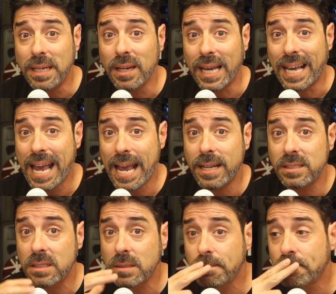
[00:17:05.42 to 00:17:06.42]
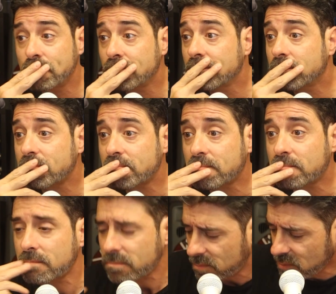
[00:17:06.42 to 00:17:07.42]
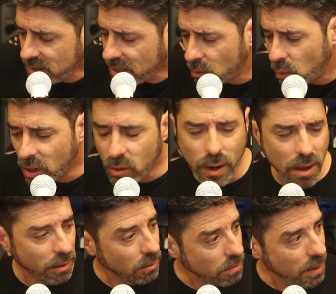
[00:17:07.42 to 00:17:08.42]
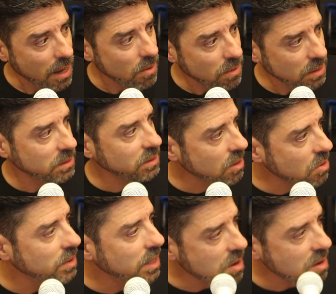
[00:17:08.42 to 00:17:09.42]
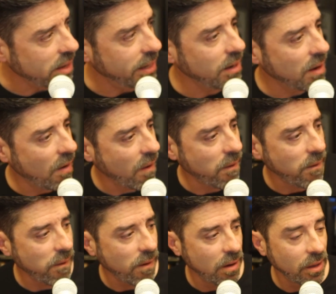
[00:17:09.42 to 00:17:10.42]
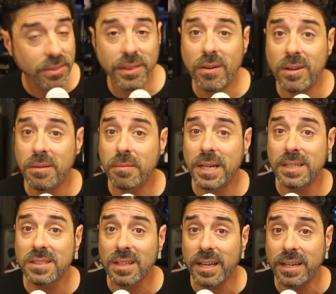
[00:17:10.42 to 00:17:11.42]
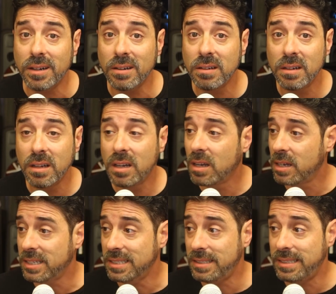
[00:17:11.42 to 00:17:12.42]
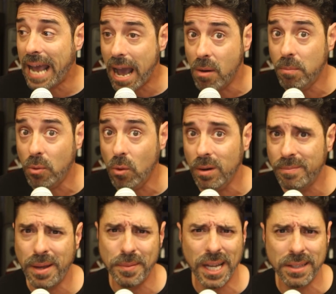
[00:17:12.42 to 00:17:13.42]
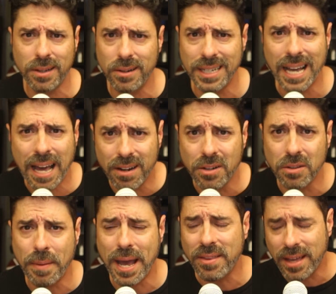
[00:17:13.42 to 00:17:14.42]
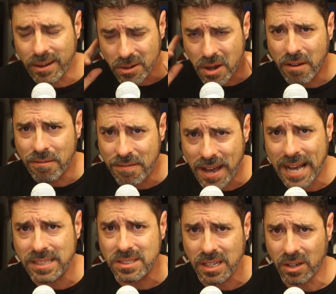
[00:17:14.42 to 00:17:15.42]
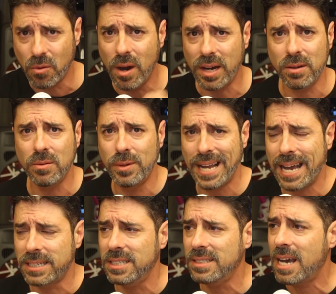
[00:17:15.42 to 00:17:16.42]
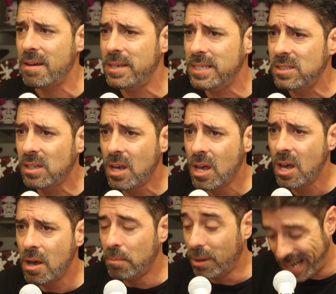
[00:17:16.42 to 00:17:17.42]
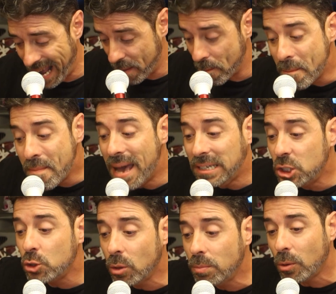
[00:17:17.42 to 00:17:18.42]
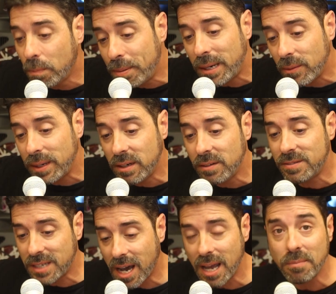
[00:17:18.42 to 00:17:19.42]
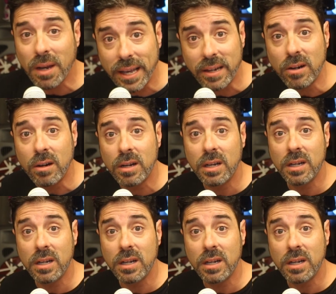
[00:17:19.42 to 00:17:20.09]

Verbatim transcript: me like ants. Run around. Man, what is going on? 30 minutes later, downpour. Maybe not 30. I don't know the math. I don't know how fast iguana reaction time is. But a measurable period of time later,